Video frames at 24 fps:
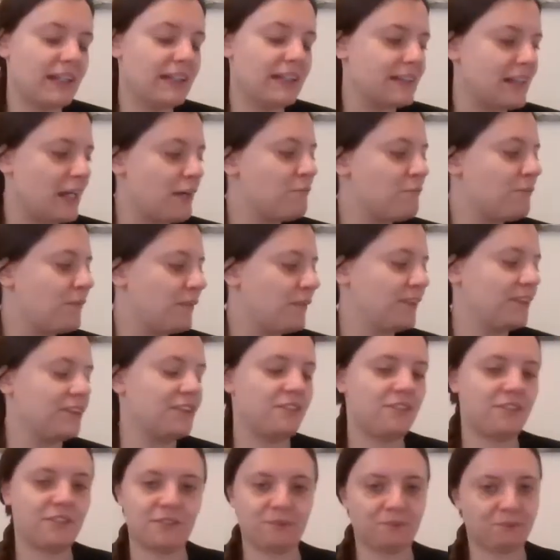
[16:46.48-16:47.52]
example
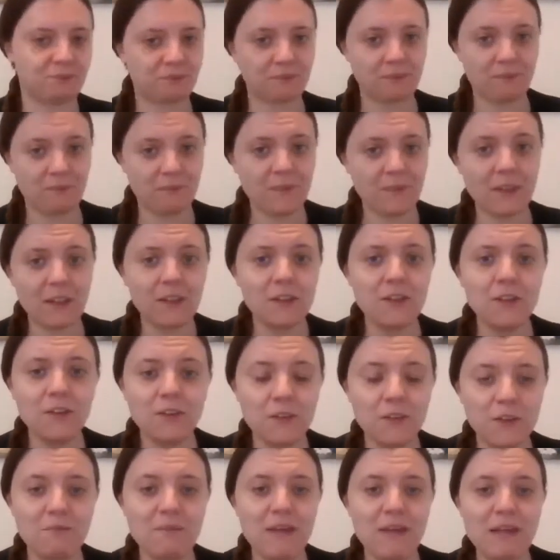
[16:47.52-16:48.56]
of your
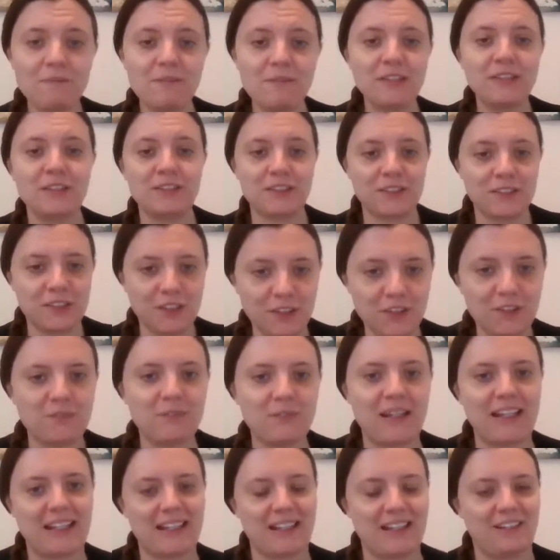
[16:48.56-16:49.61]
commitment to
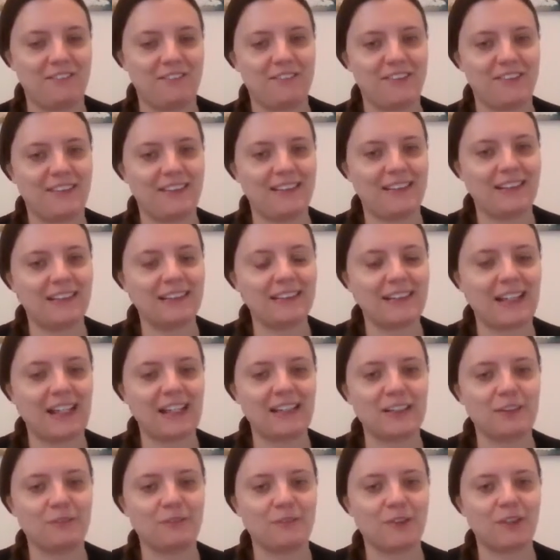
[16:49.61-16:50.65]
making everything
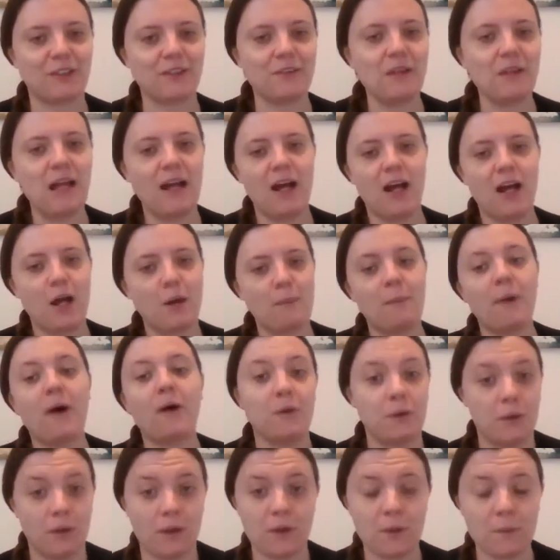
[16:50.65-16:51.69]
accessible
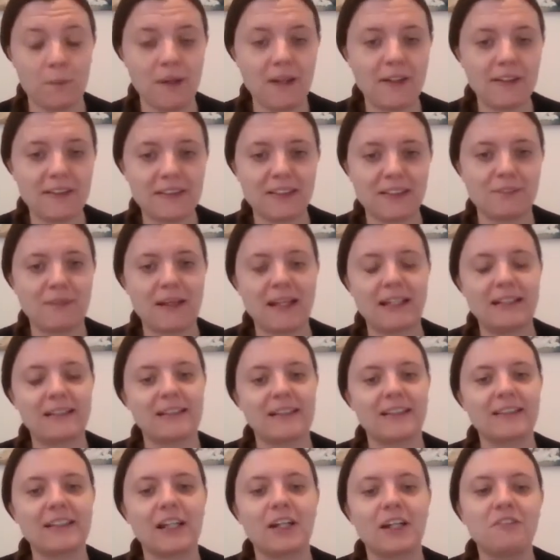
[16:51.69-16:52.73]
on a personal
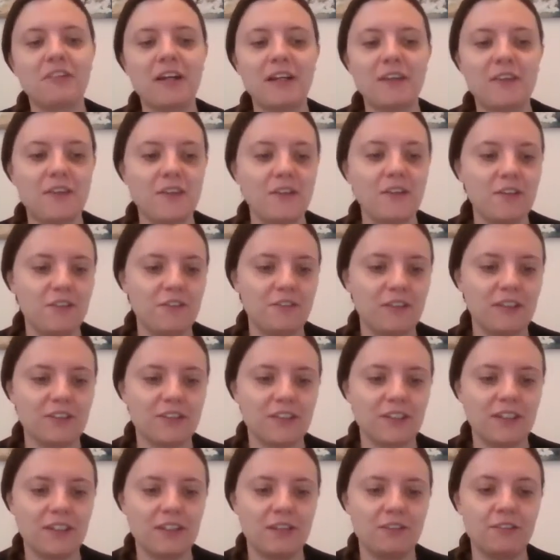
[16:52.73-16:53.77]
basis, I read that you've
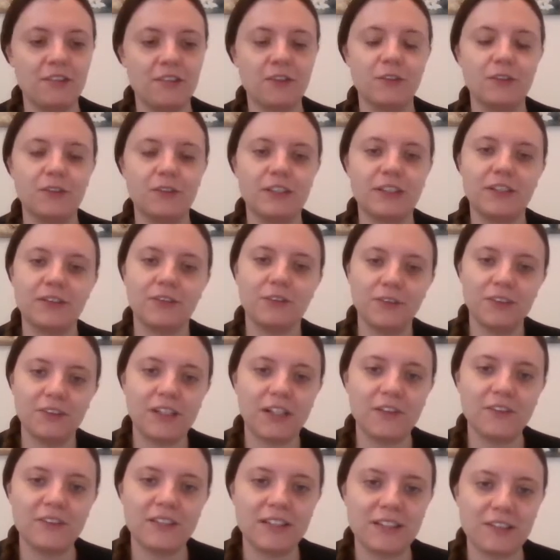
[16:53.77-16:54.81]
actually recorded
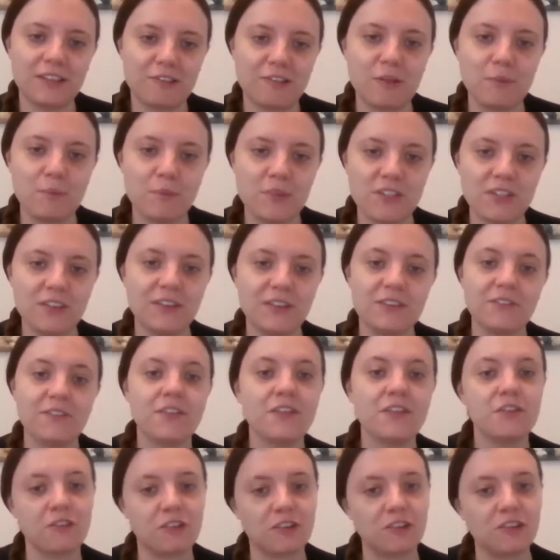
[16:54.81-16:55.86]
audio descriptions of
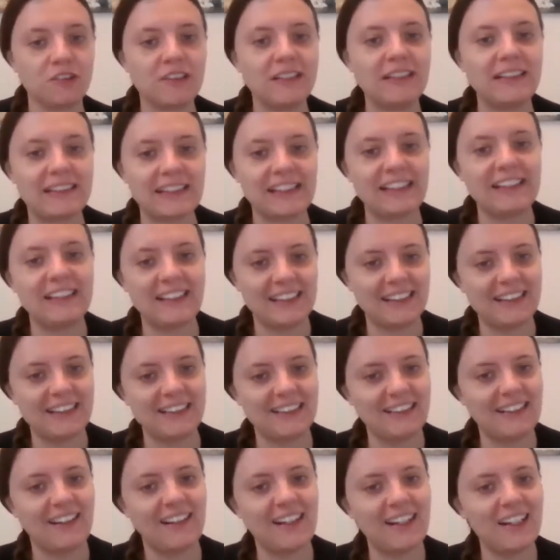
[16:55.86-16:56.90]
the drawings in Little
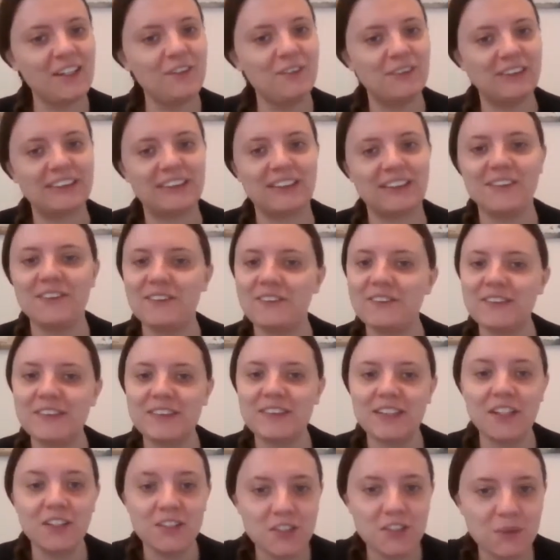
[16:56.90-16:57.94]
Guy, which I thought was
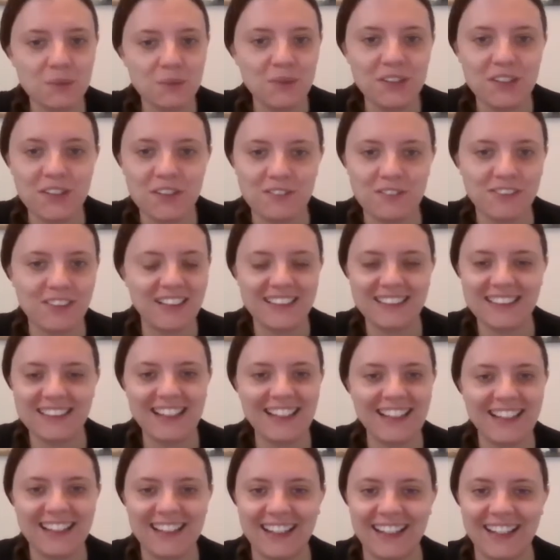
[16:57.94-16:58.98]
such a wonderful
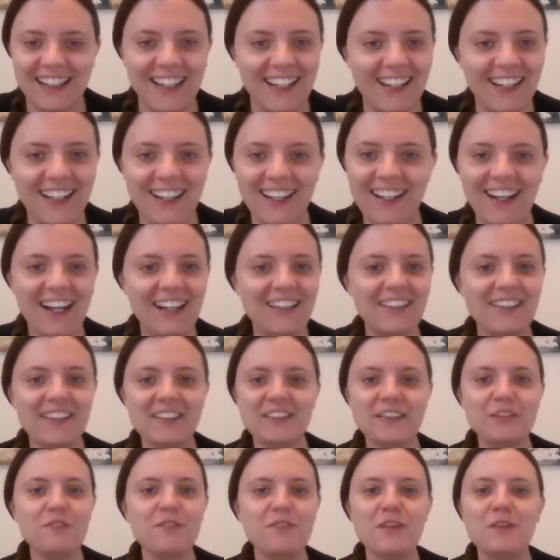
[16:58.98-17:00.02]
idea, and
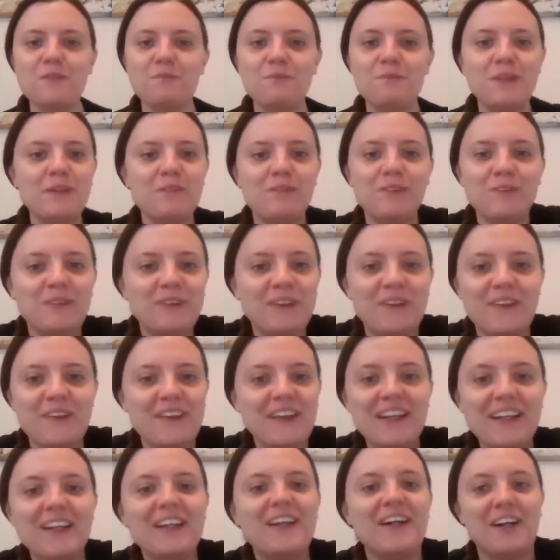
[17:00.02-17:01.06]
like, well, something people wouldn't
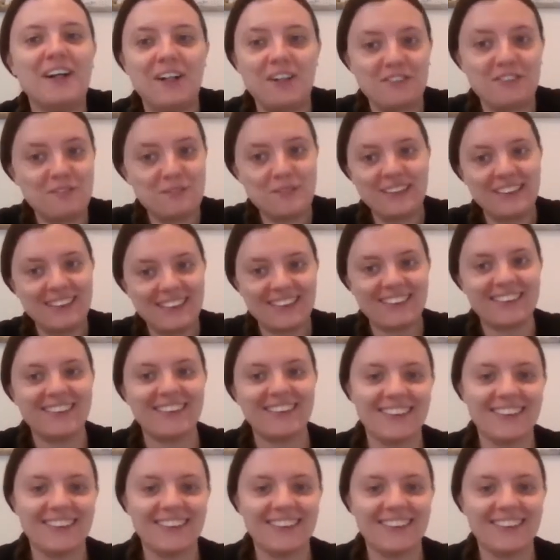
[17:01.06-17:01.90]
think of. But